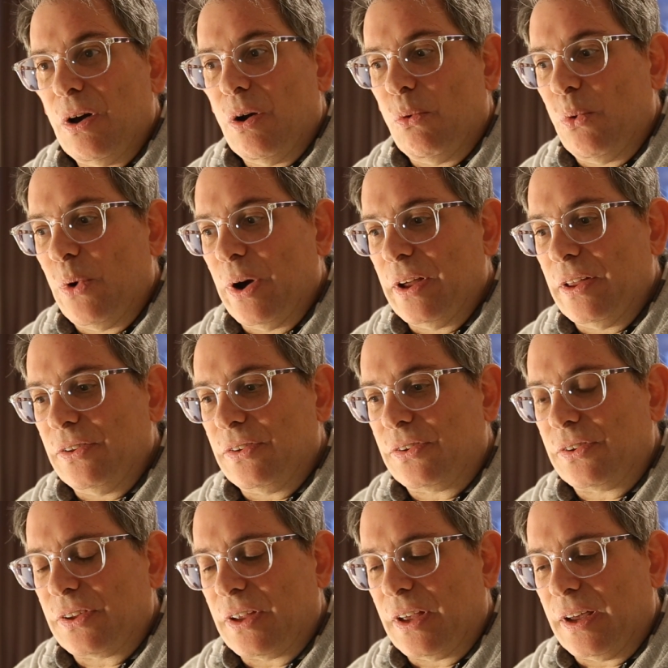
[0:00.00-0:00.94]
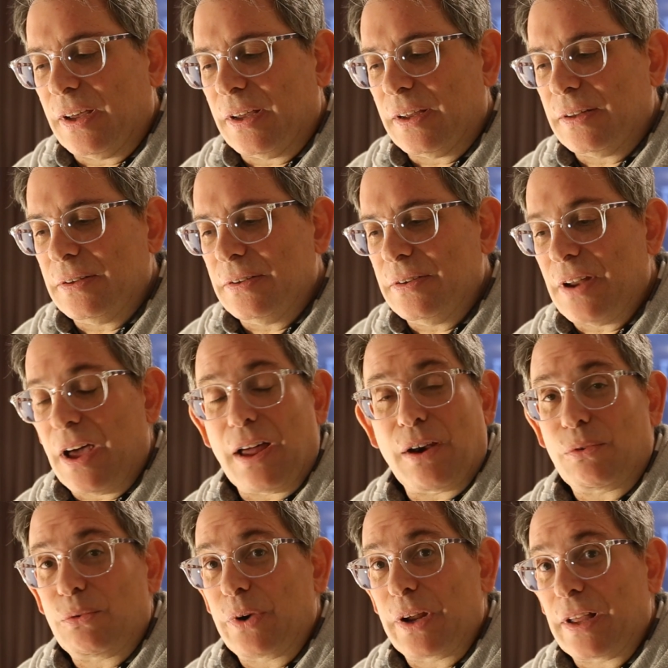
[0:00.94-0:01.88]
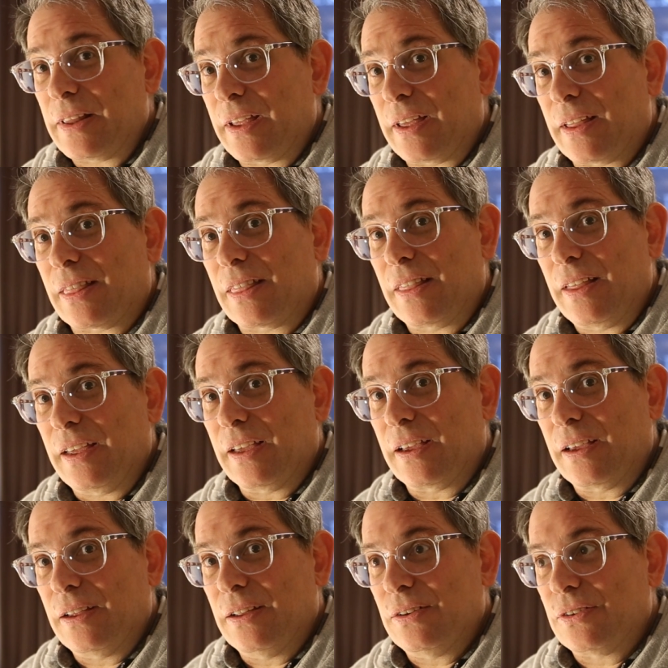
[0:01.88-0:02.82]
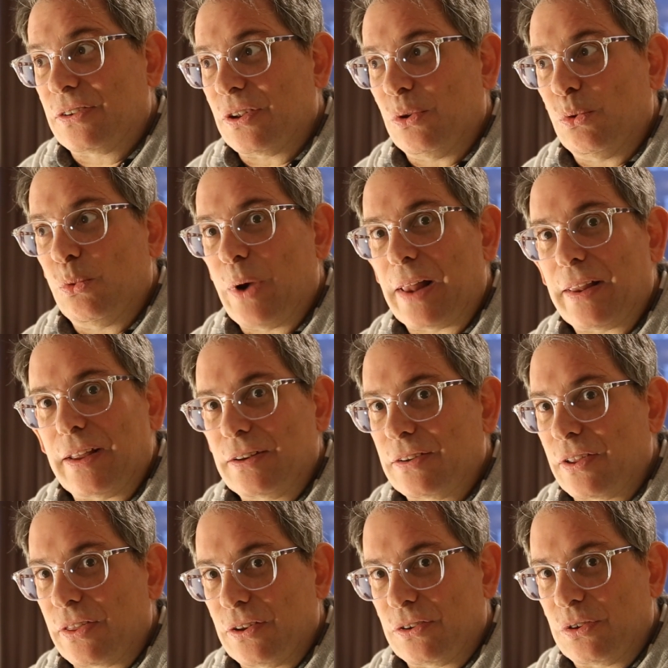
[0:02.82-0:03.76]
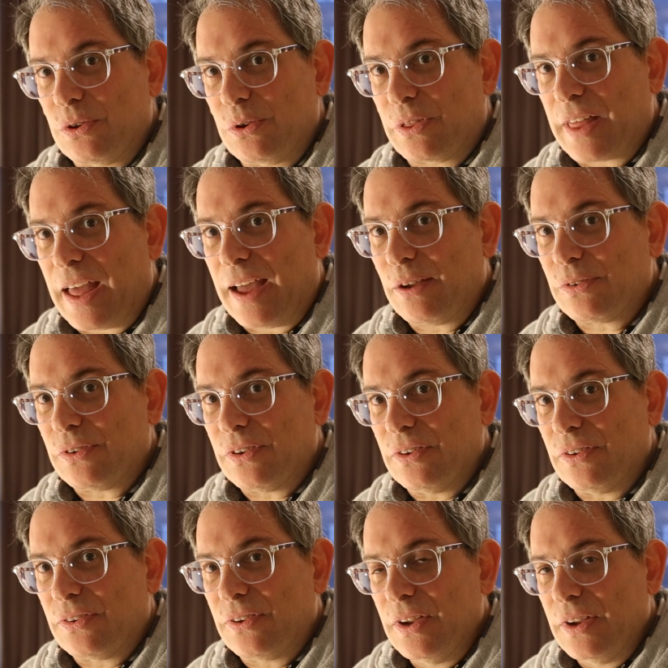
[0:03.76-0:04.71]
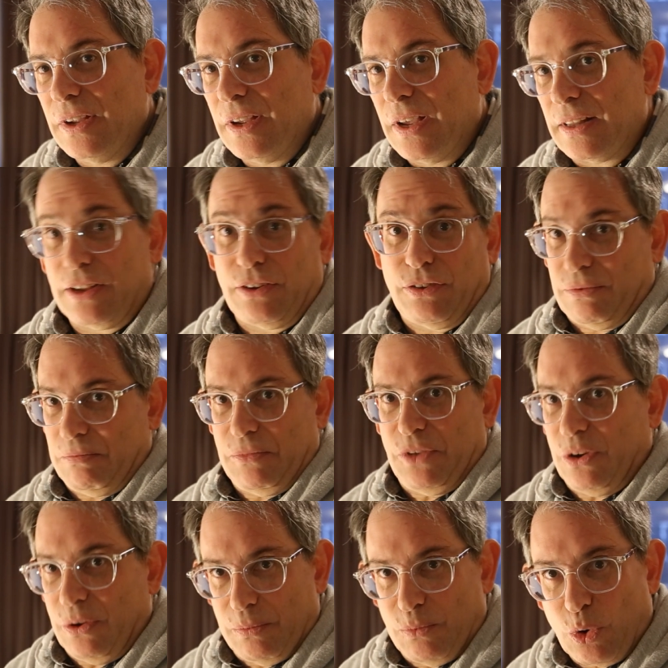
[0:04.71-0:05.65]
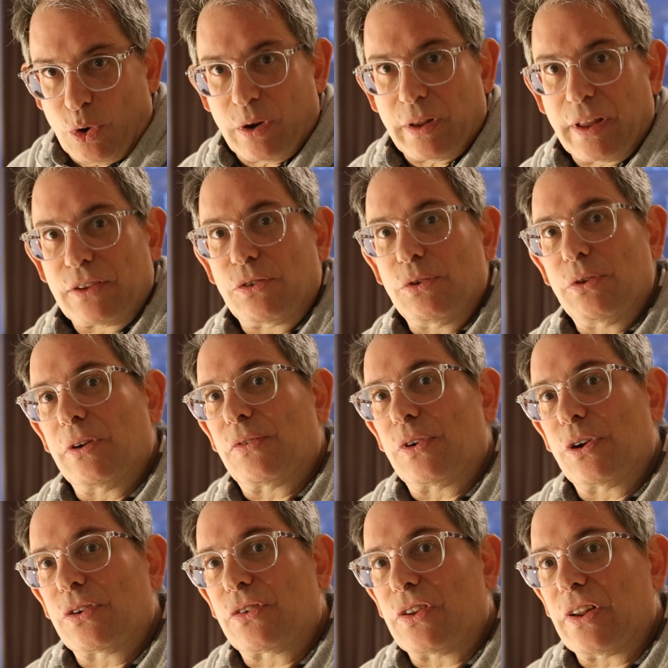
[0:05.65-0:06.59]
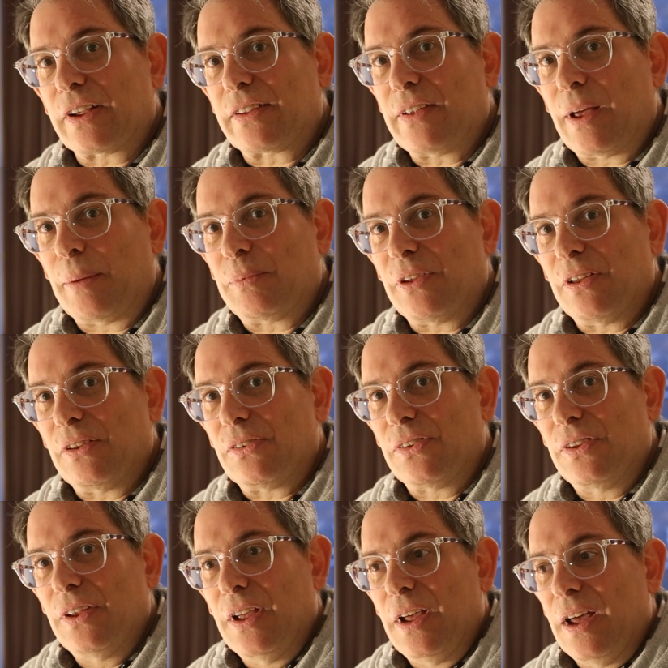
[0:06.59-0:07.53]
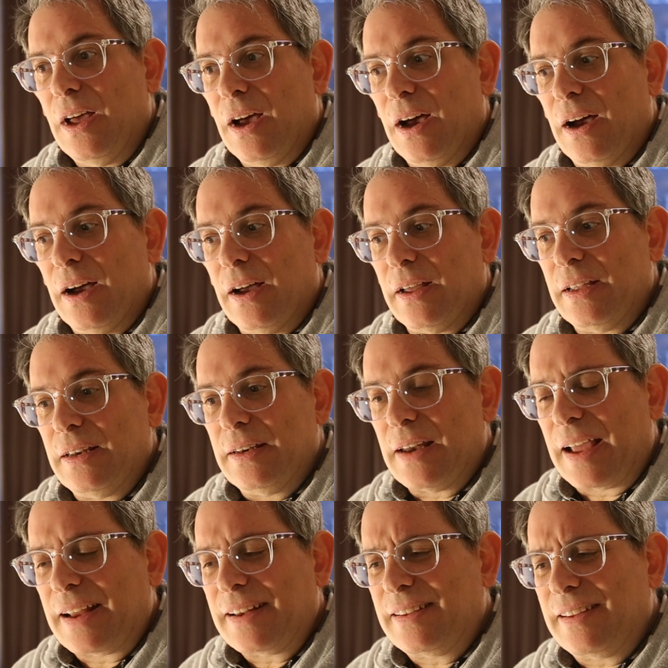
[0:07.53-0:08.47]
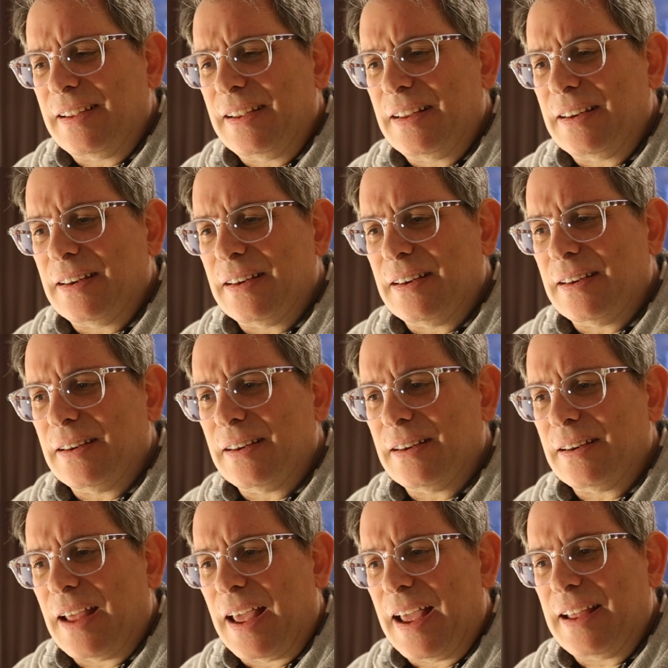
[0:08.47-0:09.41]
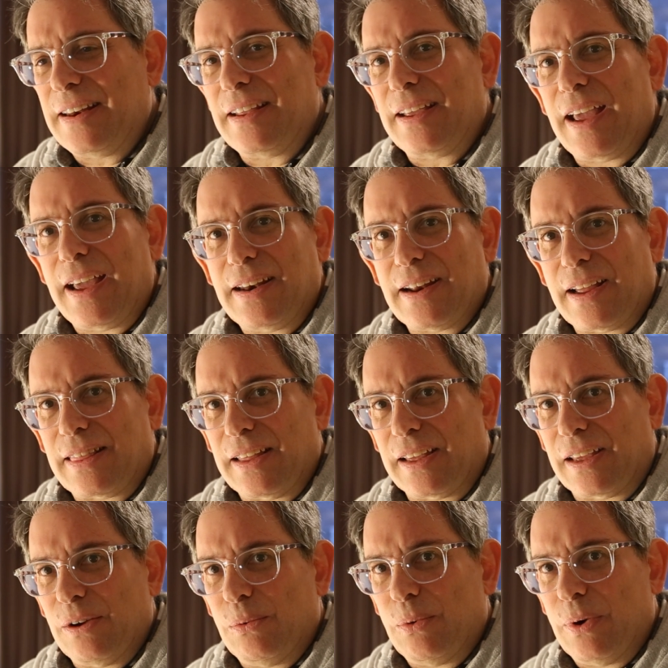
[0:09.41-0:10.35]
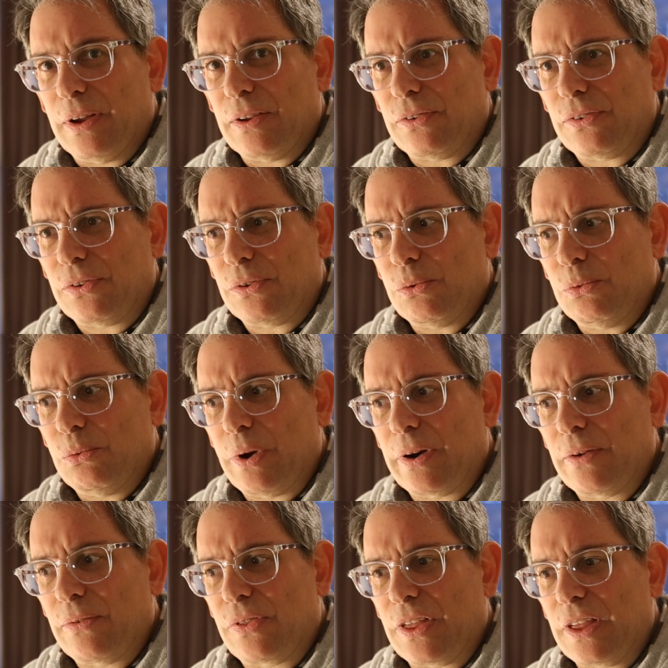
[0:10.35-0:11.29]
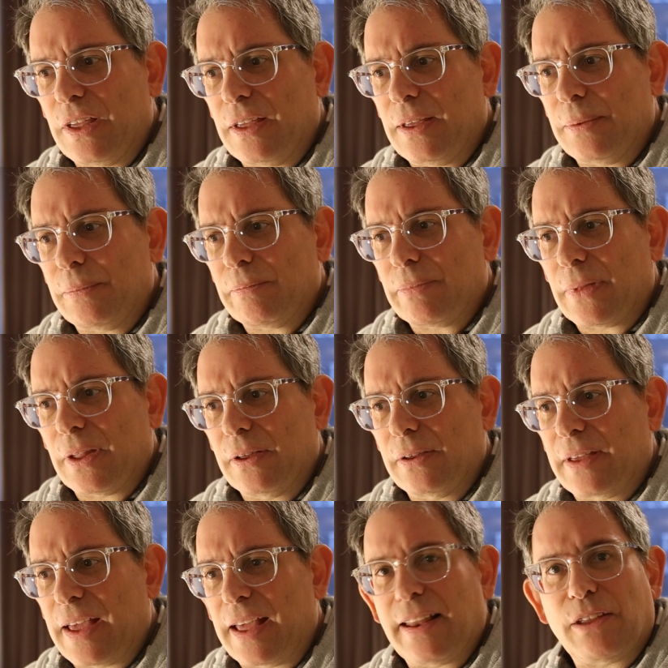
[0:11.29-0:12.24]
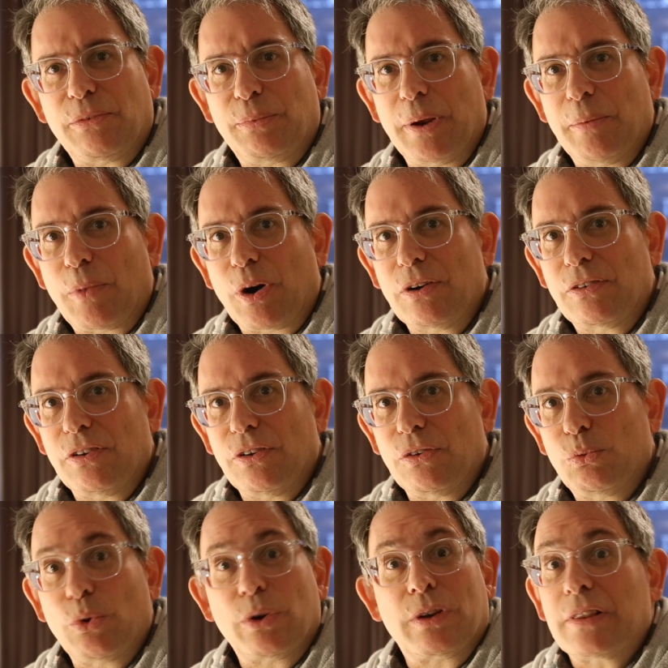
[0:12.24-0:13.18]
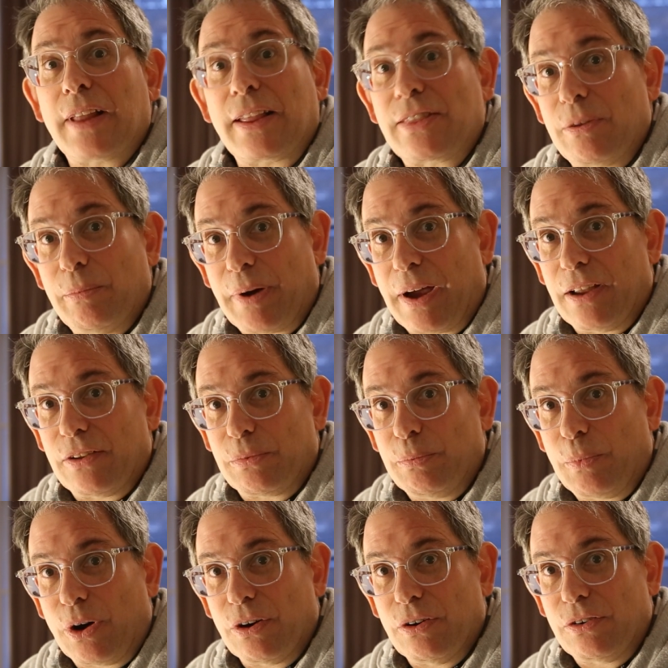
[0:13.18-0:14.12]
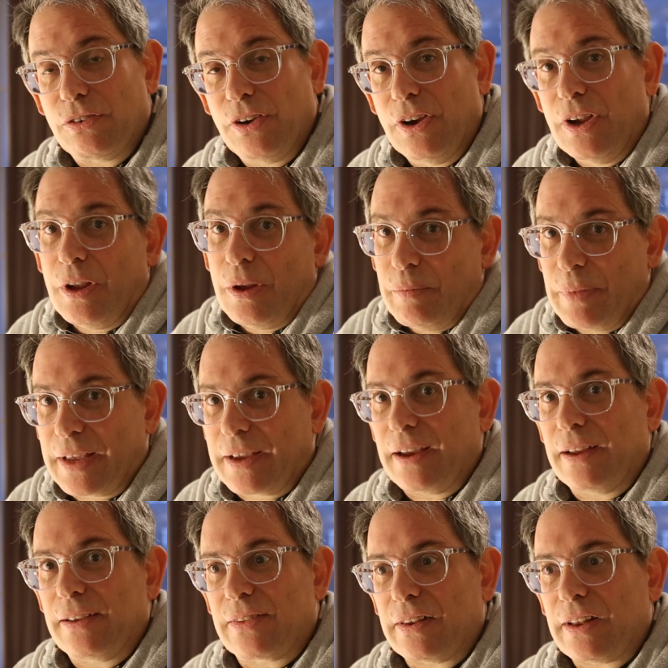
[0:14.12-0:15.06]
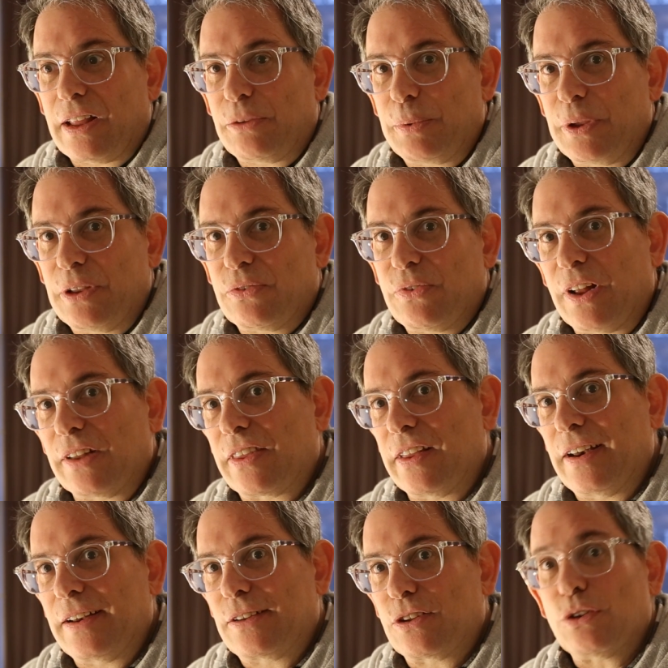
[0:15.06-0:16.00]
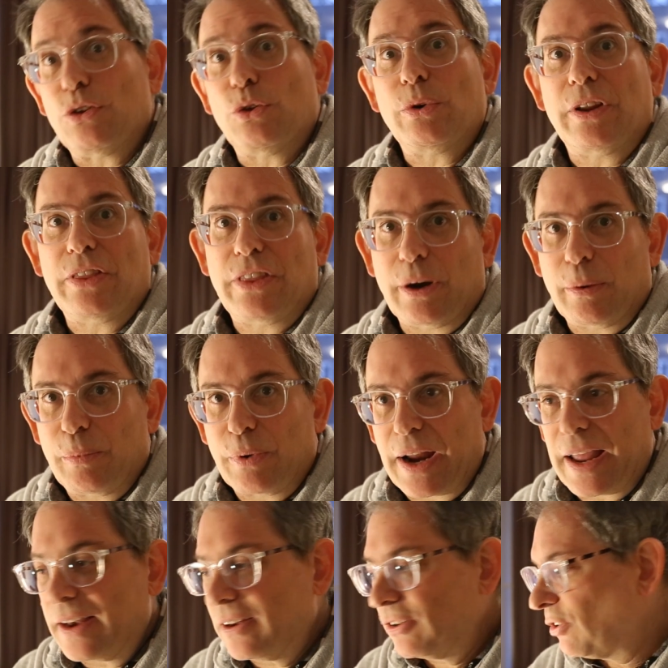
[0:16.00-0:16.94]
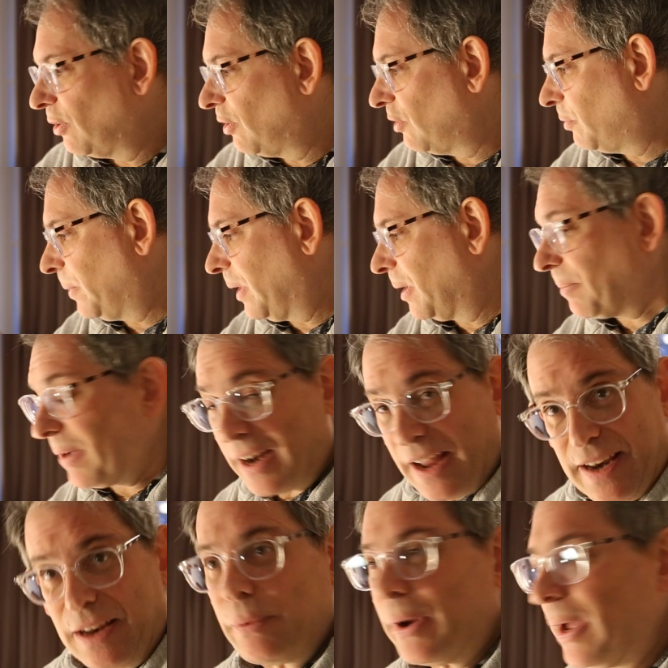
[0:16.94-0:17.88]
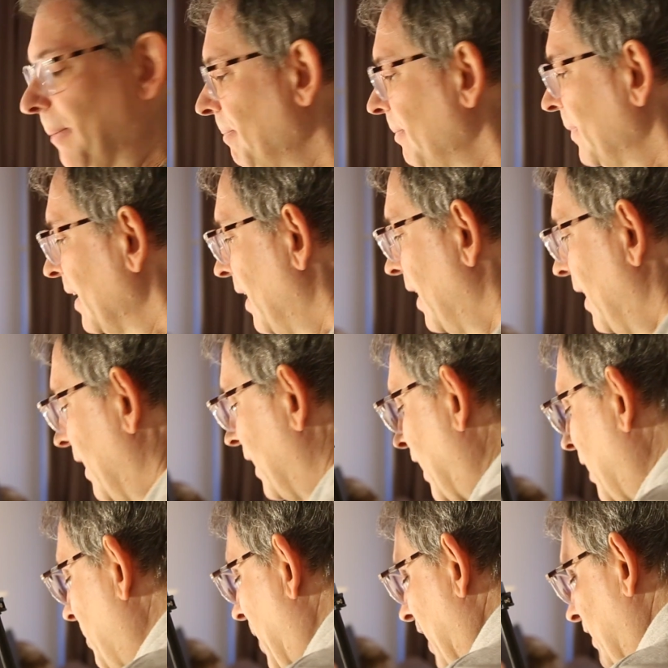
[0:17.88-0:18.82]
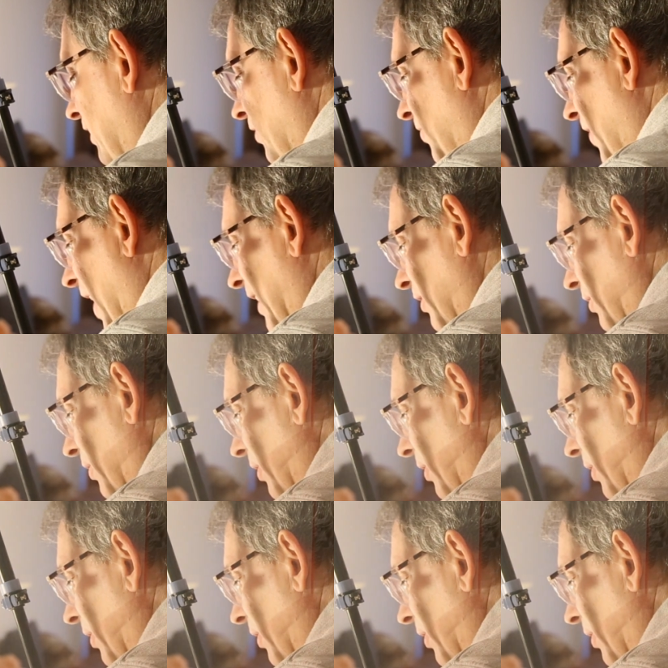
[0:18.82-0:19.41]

was not really a thing until well into the 2000s, at least more or less universal acceptance. In 1988, I think it was, one of the gay lesbian marches wouldn't let the bis march because the lesbians felt that it diluted their brand, so to speak. But anyway, getting back to Fat